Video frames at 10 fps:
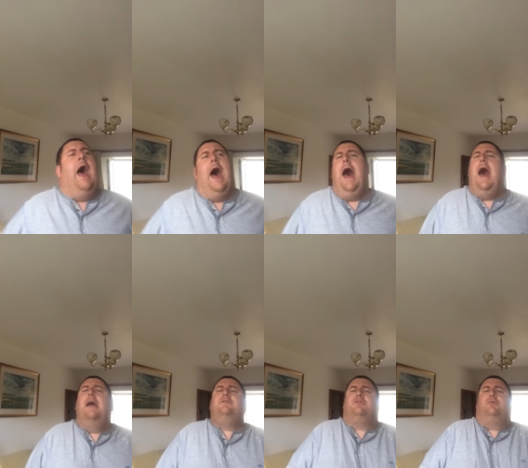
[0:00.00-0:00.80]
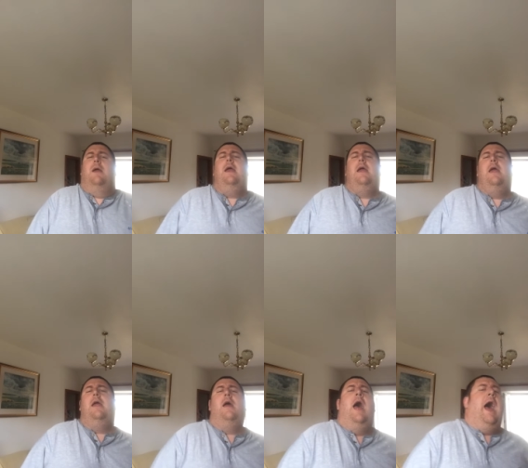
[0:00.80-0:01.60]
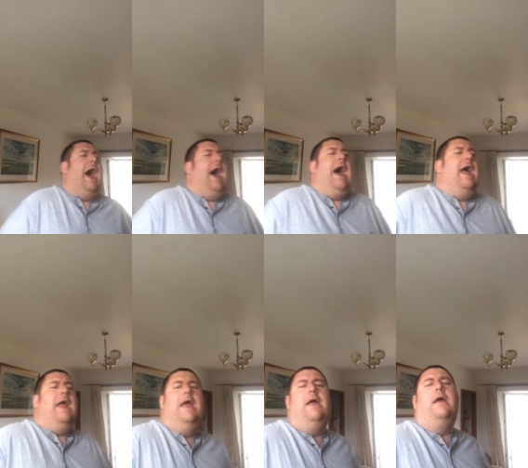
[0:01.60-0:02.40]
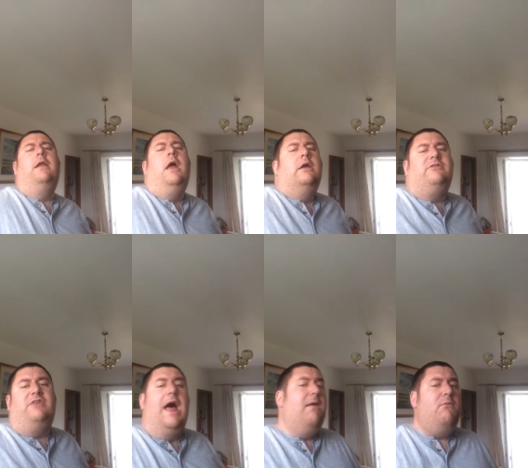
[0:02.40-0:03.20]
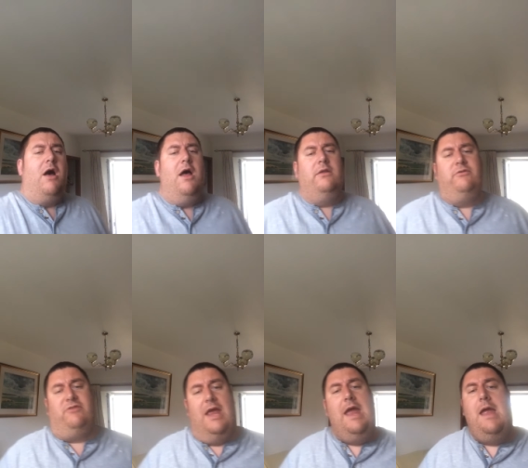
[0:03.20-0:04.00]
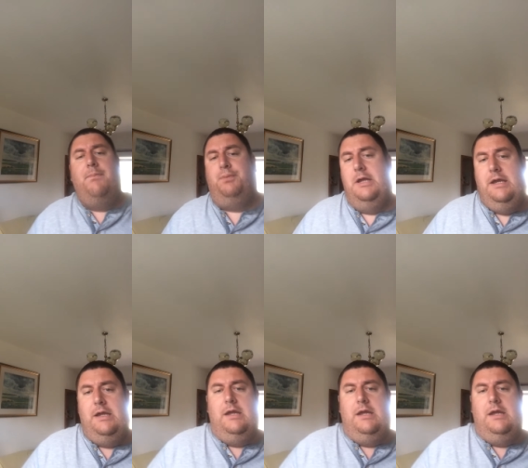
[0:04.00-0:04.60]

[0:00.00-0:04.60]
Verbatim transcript: I swear I heard someone say please